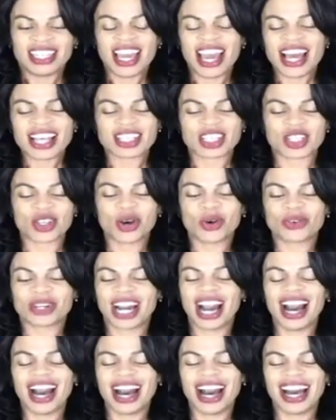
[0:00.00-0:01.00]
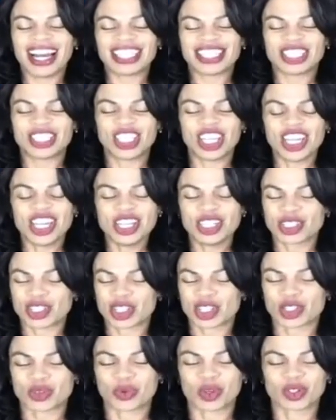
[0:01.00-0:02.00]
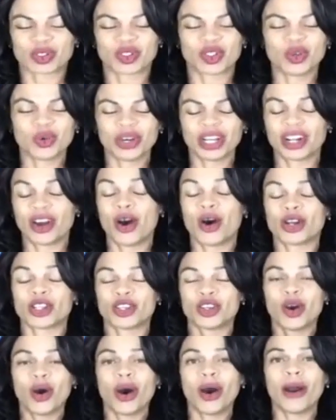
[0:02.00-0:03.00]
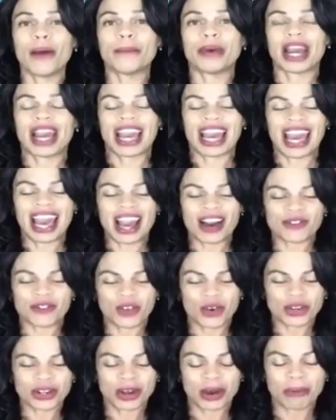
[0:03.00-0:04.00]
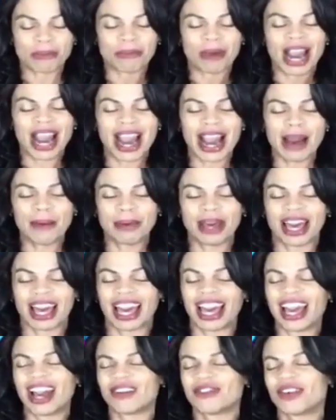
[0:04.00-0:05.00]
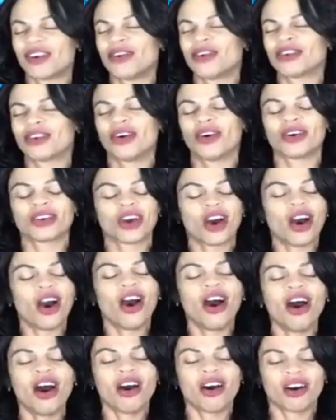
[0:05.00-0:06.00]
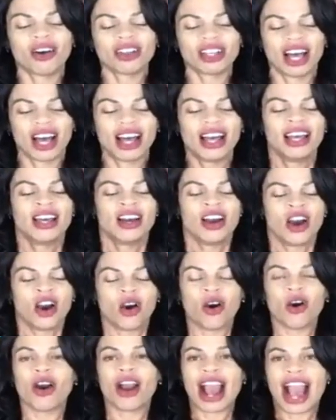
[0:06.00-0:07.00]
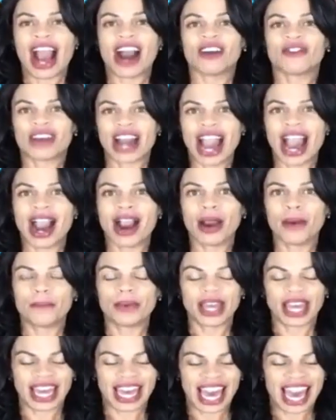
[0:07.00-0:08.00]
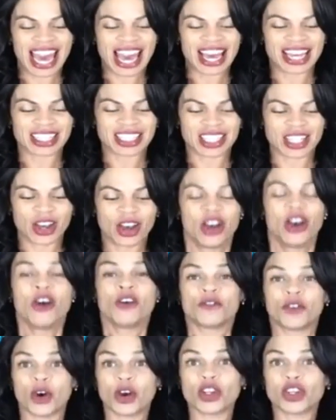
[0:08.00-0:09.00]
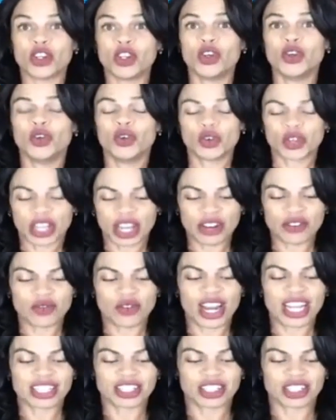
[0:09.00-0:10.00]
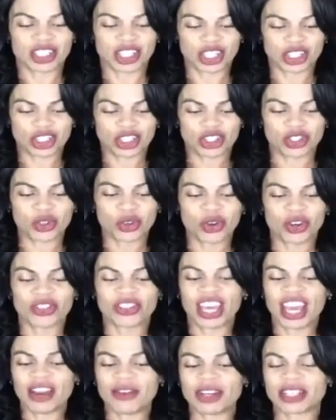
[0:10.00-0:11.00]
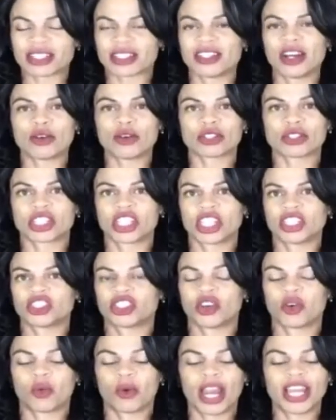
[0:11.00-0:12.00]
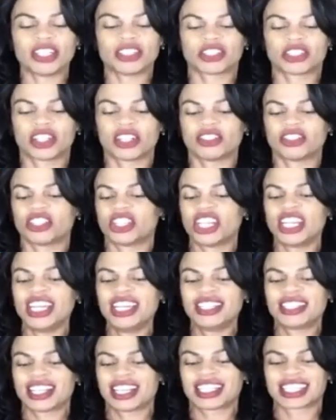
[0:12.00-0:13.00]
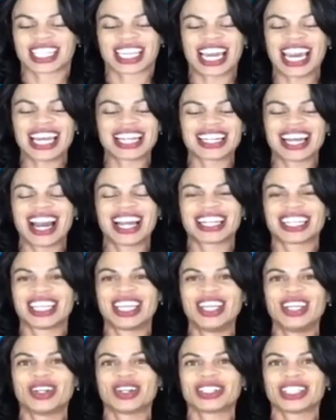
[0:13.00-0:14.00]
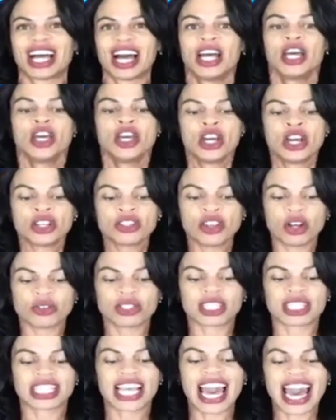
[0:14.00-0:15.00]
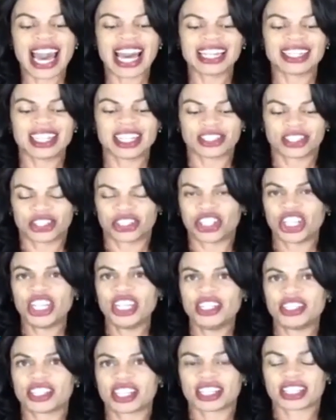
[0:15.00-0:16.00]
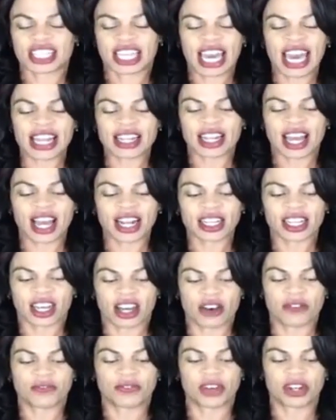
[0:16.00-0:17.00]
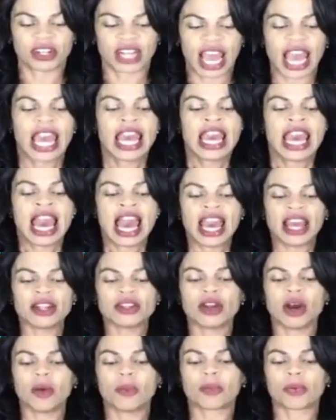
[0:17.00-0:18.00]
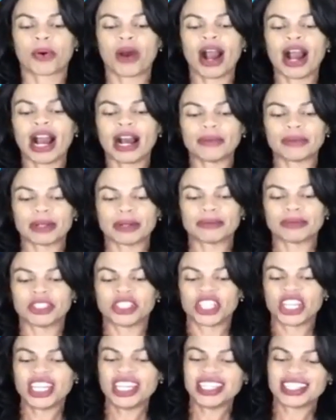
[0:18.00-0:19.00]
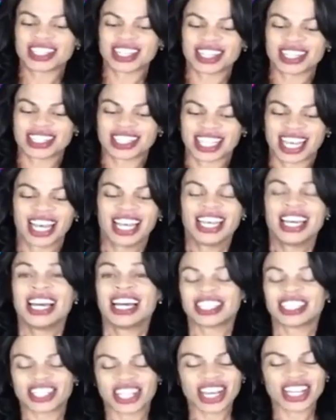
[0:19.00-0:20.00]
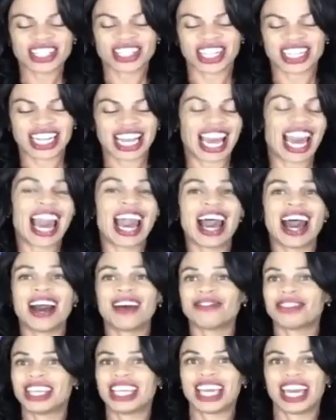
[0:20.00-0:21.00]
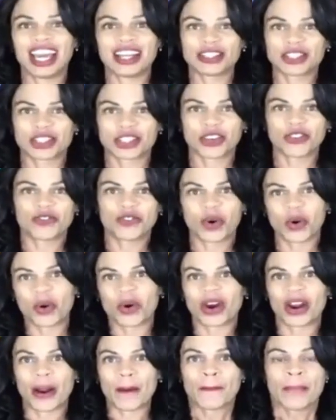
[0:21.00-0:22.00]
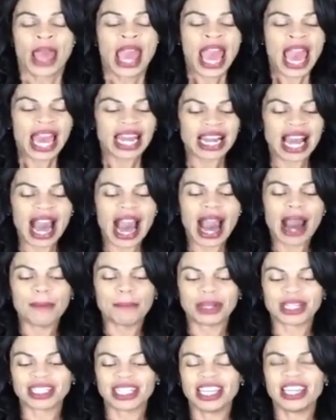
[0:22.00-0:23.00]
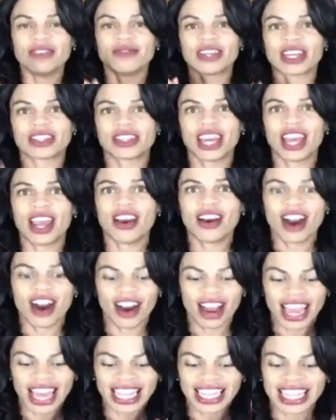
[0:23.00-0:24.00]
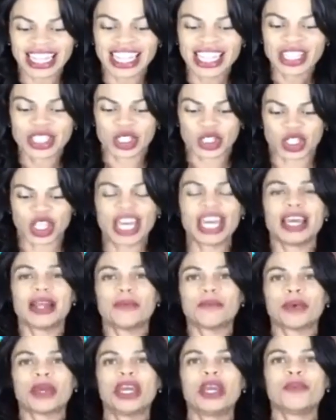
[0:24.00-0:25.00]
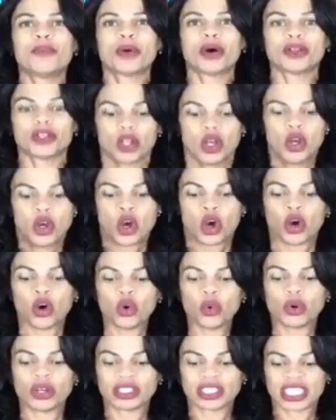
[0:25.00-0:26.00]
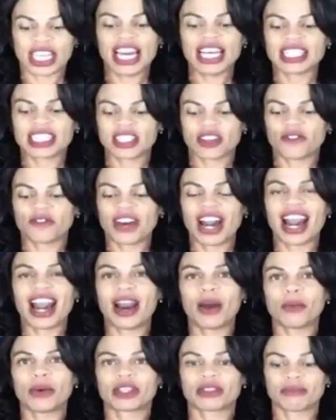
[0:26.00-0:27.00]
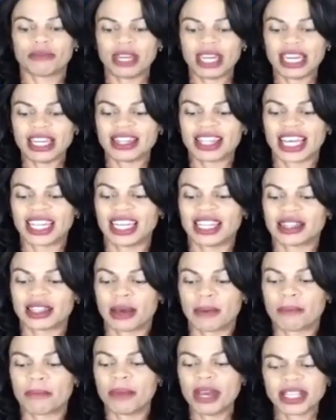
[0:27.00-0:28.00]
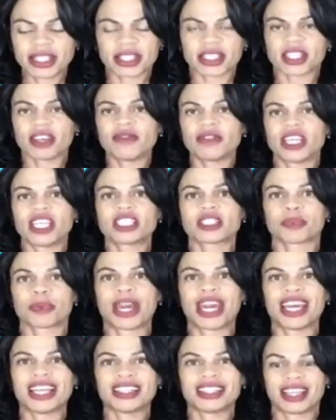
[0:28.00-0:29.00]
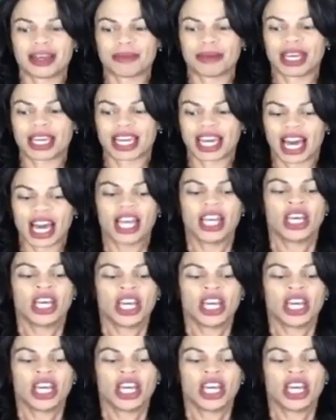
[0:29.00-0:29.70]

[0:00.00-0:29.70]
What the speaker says: Yes, oh God, Jesus will do it on your behalf, on my behalf, on all or of our behalf, for you can rest assured there is no situation Jesus cannot heal, no sadness Jesus cannot comfort, and no problem Jesus doesn't have the answer for. And I believe that there are at least 10 people who will testify with me that in the midst of this pandemic,